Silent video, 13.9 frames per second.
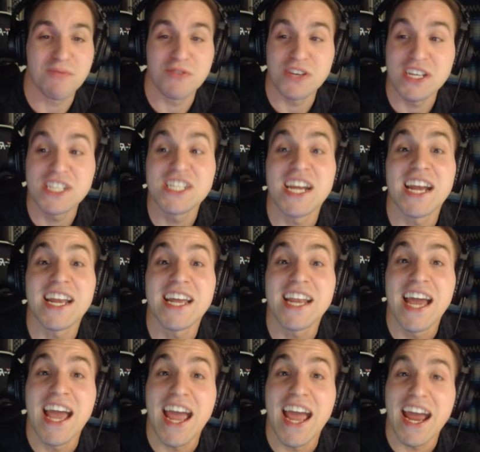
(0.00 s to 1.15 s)
I appreciate
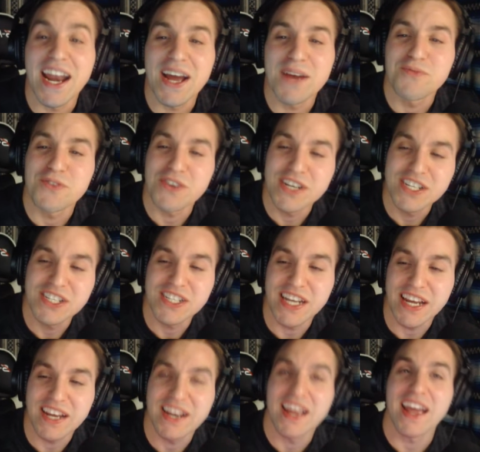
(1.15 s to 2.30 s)
it, and I
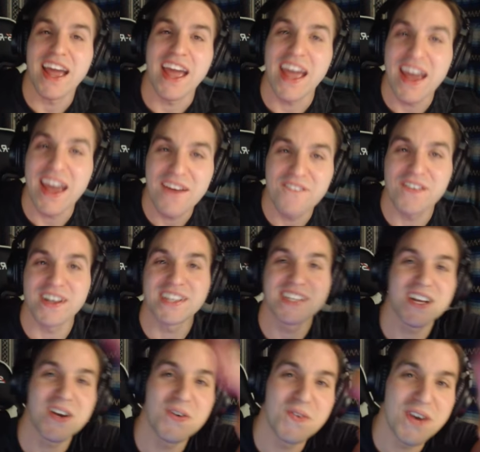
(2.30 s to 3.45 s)
appreciate every
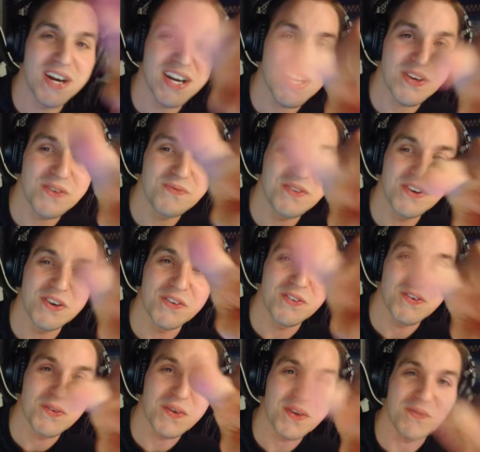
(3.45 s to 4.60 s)
single one of you
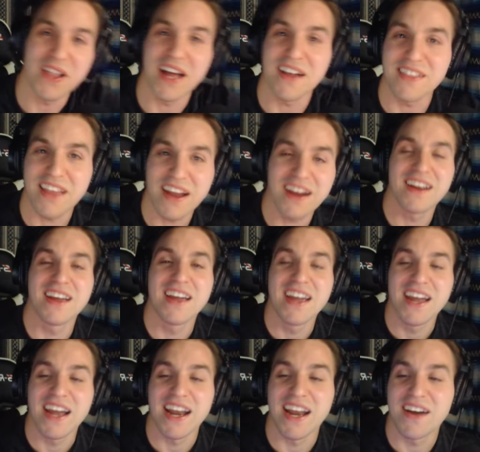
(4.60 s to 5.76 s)
beautiful people out there.
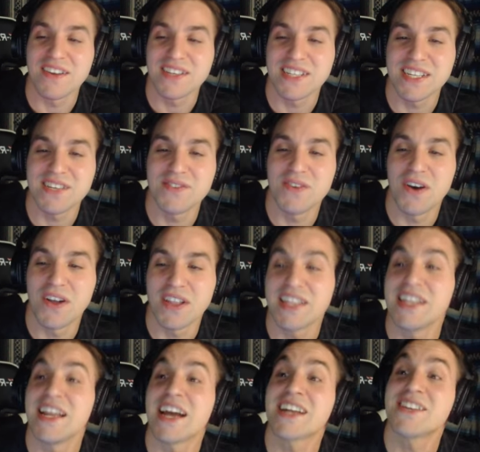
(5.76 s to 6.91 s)
And I'll see you all
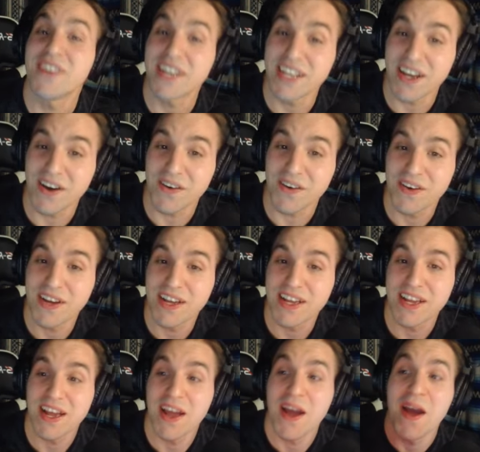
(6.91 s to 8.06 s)
in the next video.
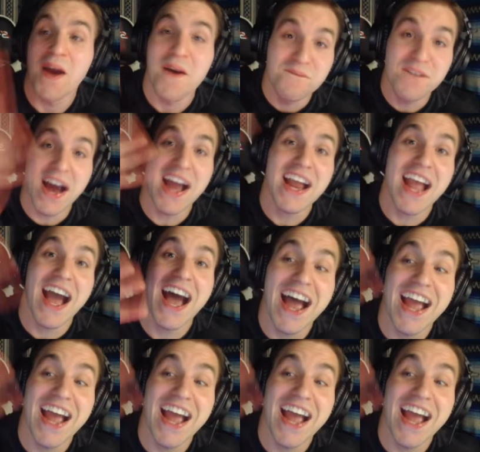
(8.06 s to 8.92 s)
Bye,